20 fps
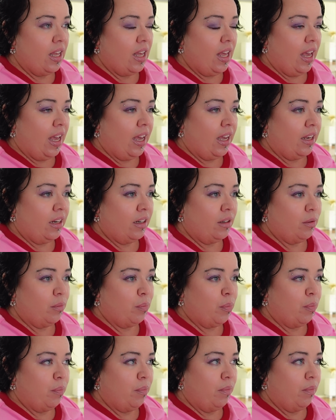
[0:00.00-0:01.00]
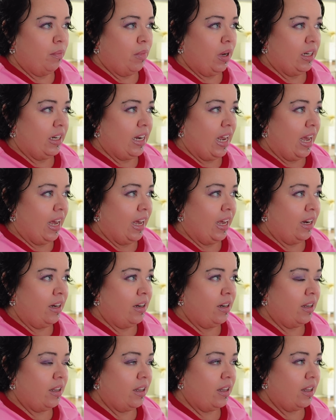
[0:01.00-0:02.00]
and my dad,
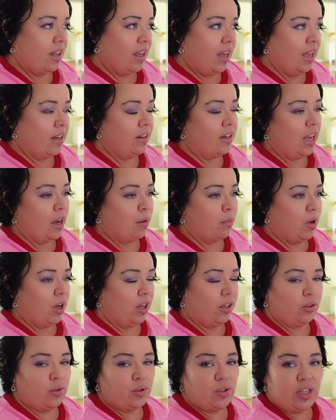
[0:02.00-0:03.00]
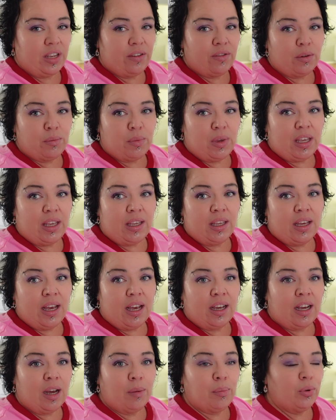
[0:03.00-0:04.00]
and now Michael's given me
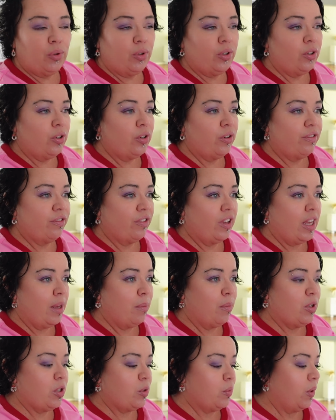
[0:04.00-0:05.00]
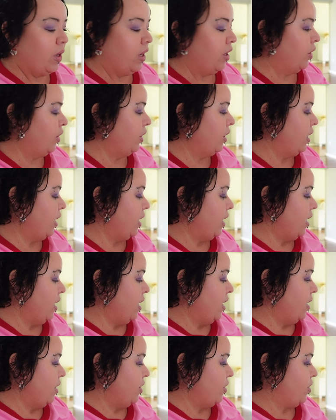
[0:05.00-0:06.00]
a couple to do for him as well.
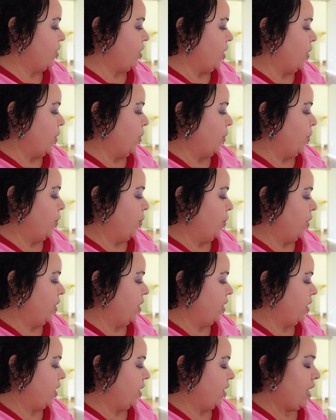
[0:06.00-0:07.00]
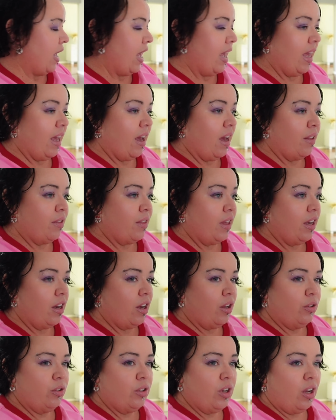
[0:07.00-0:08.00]
So yeah, I think
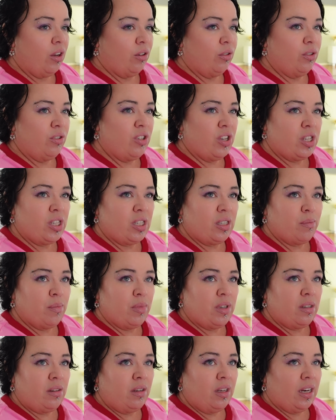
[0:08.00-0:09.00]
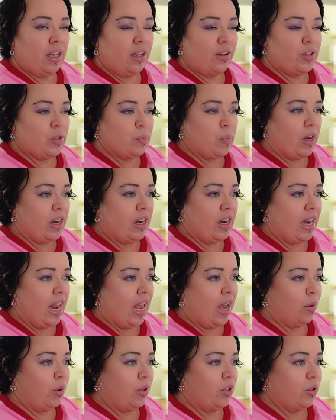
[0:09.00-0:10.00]
I'll just, you know, spend an
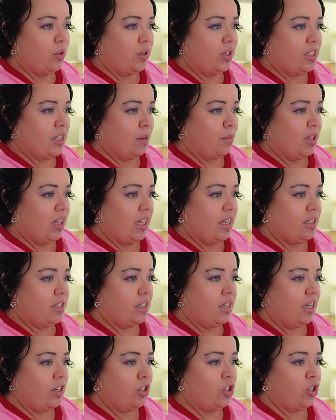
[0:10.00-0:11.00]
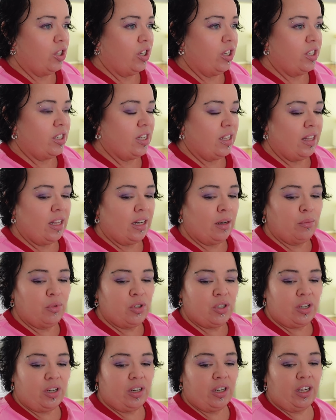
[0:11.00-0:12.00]
hour doing some of these t-shirts, and then I'm
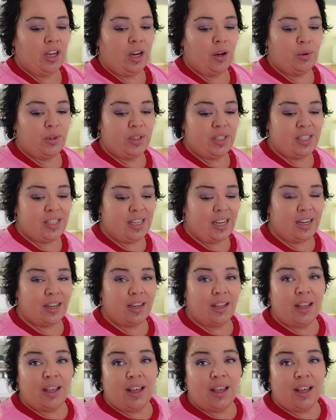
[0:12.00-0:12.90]
just going to go and sit